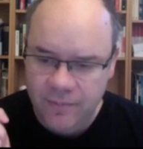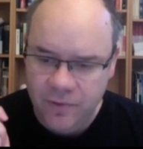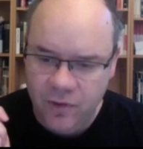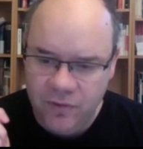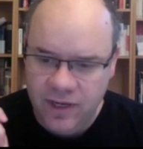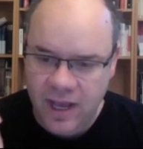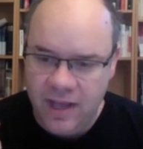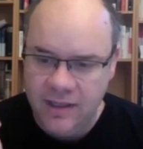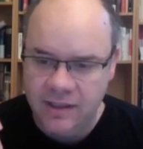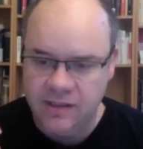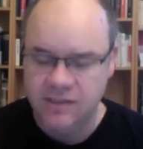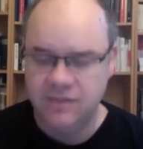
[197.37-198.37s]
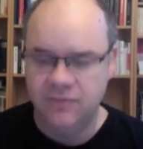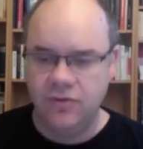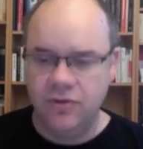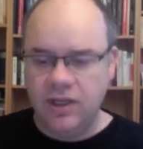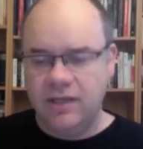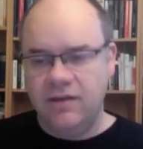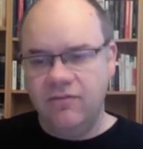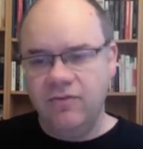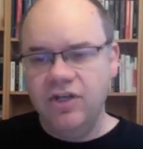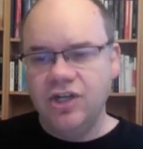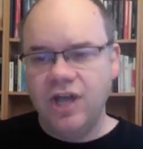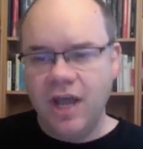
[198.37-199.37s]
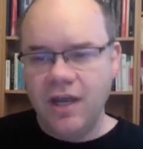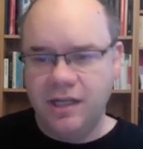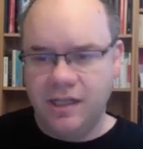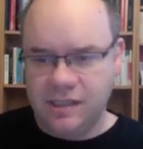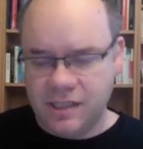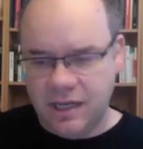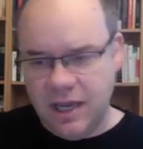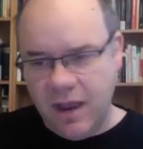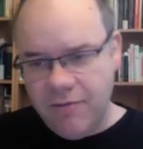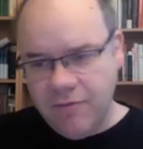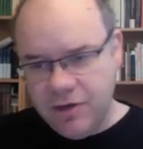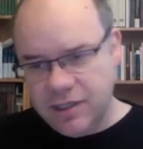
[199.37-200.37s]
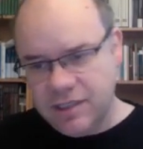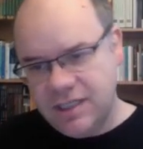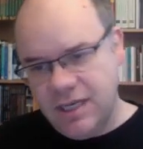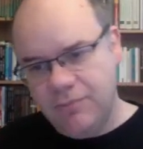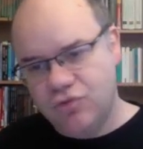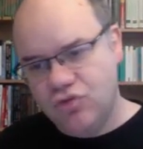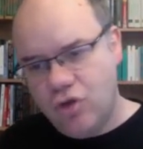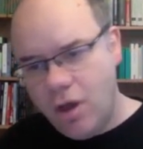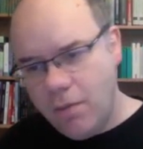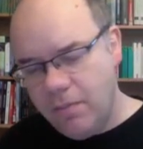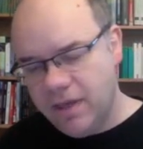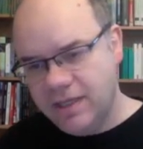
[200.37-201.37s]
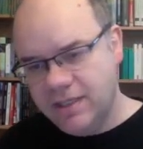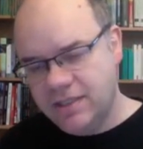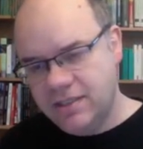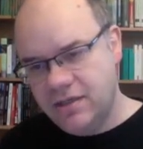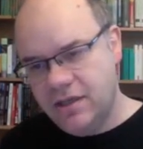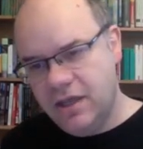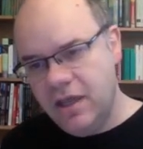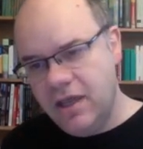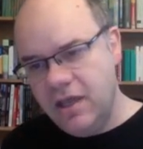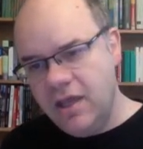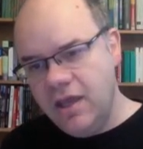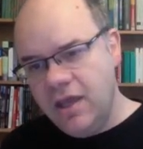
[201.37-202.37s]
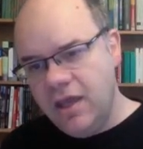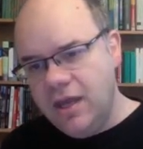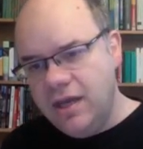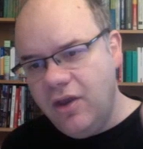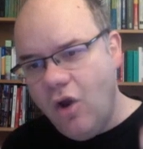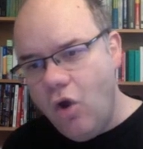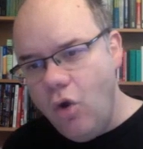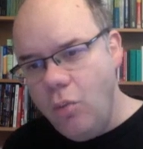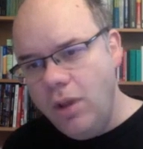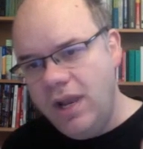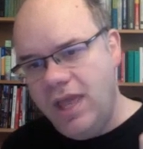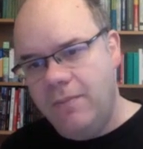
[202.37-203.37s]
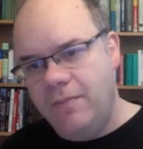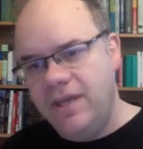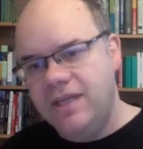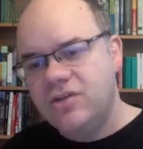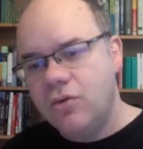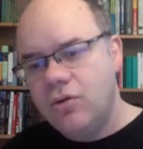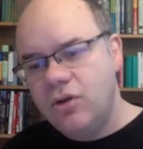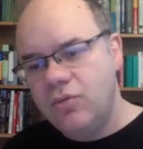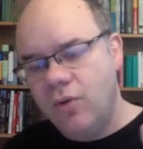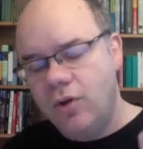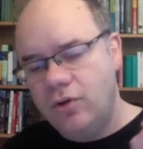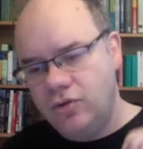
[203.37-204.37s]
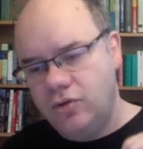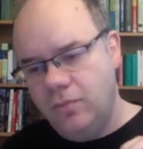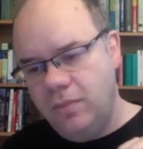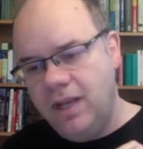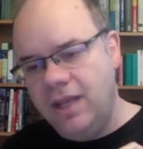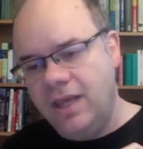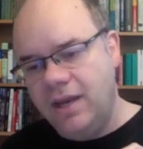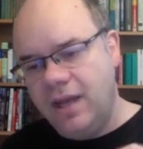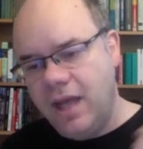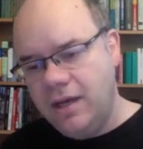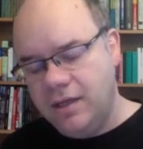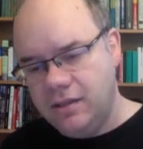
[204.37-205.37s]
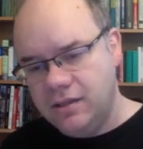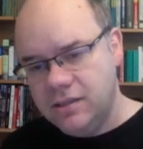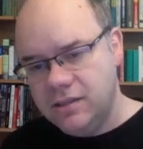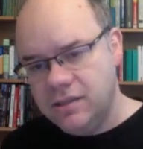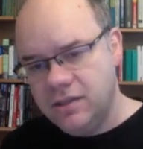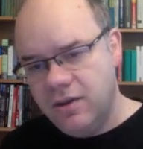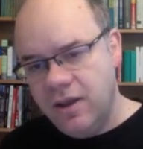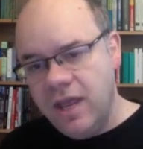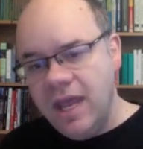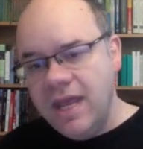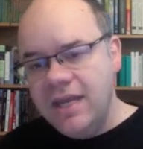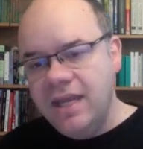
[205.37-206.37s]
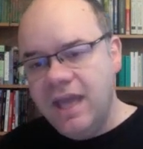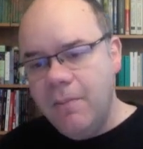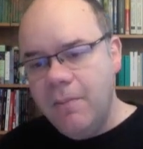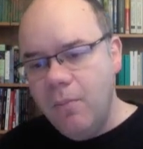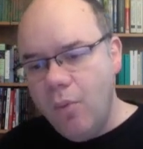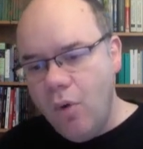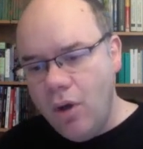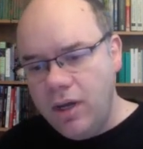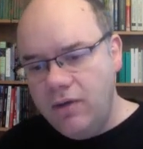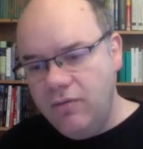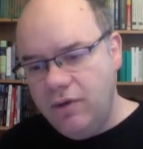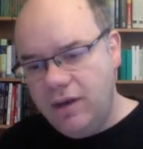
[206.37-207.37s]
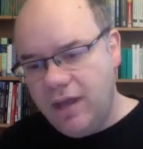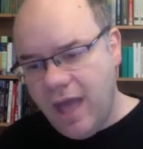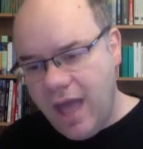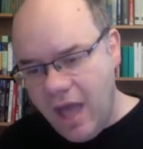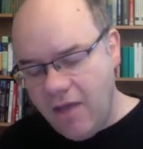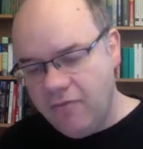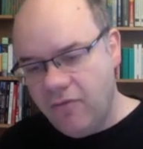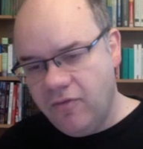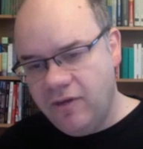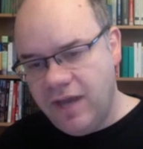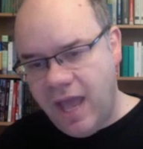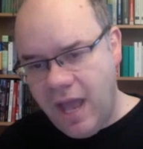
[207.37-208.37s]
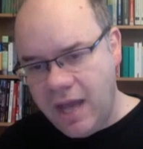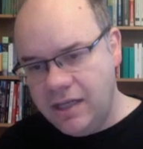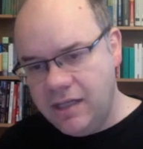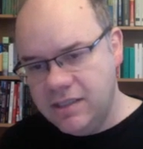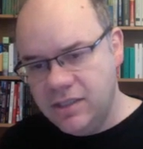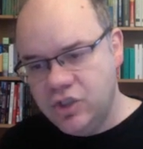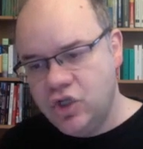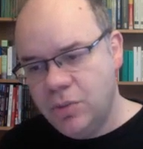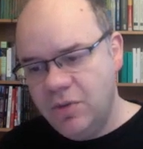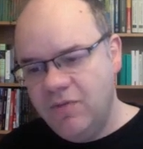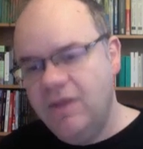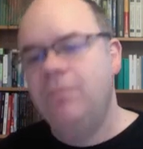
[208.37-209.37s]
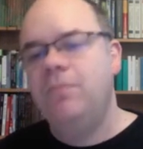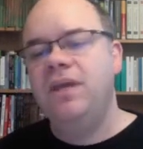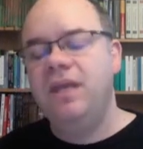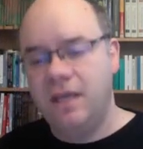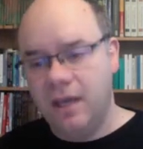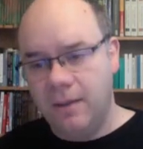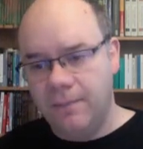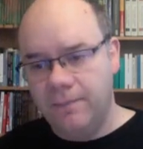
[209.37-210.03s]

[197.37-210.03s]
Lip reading: of the articles, if you look at which articles are covering the same topics, the overlap is only 1 to 2 million articles. They are more than half of the articles in the German Wikipedia.